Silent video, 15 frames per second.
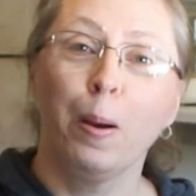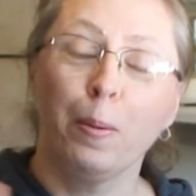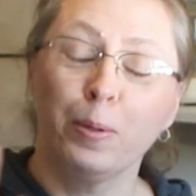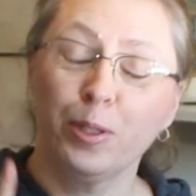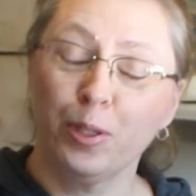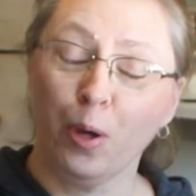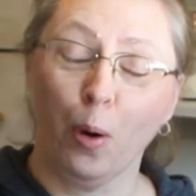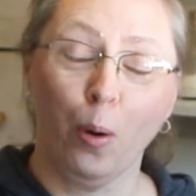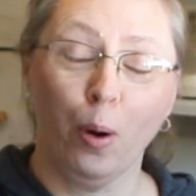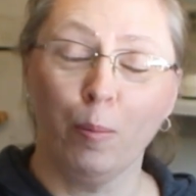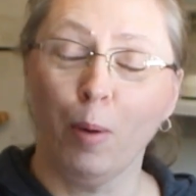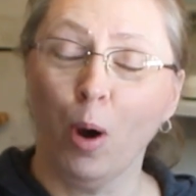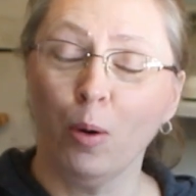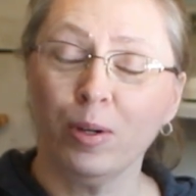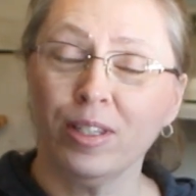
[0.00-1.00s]
So
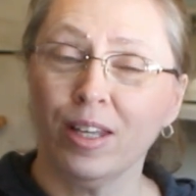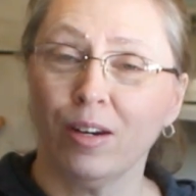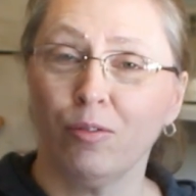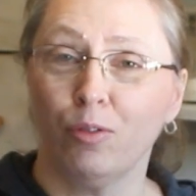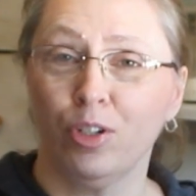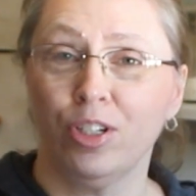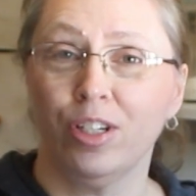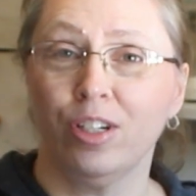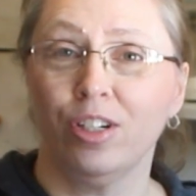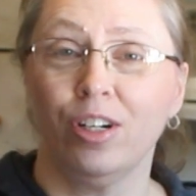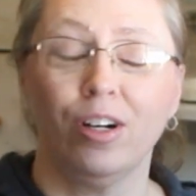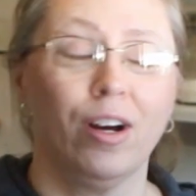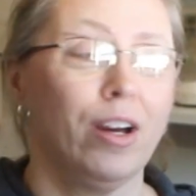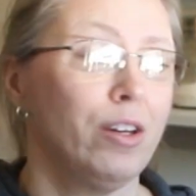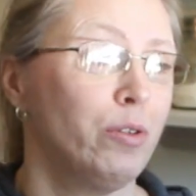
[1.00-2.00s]
I'm always out of
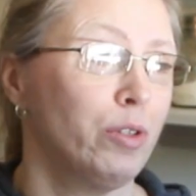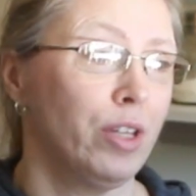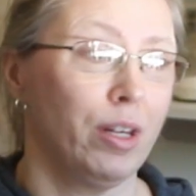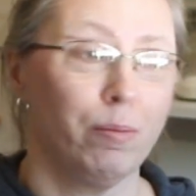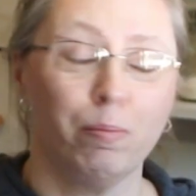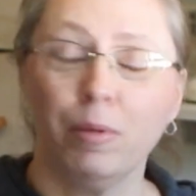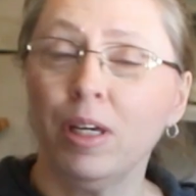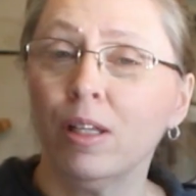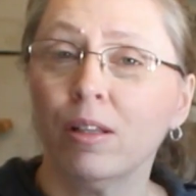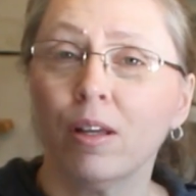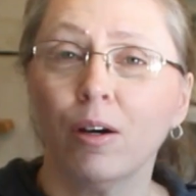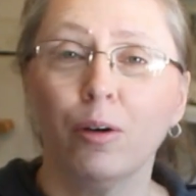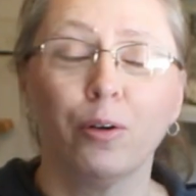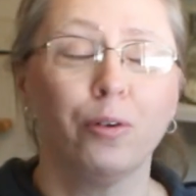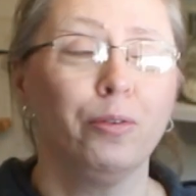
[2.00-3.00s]
Worcestershire. I use it in
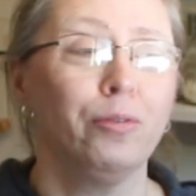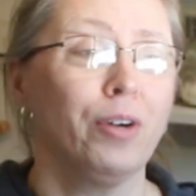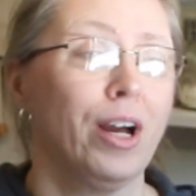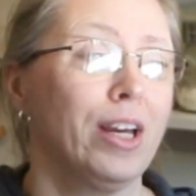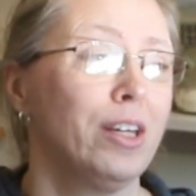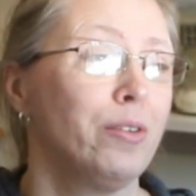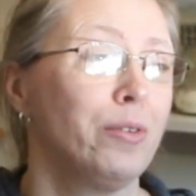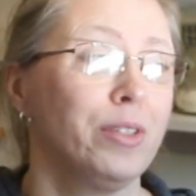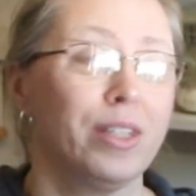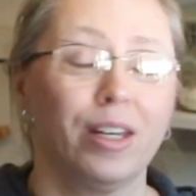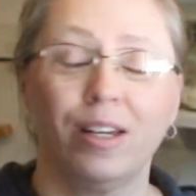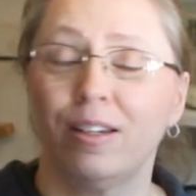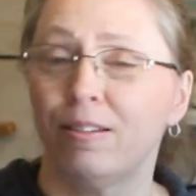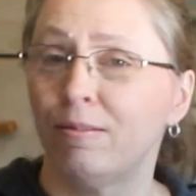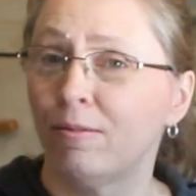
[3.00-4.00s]
meatloaf, I use
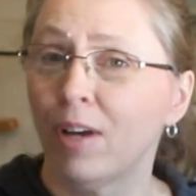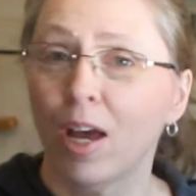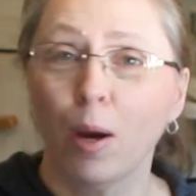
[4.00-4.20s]
it in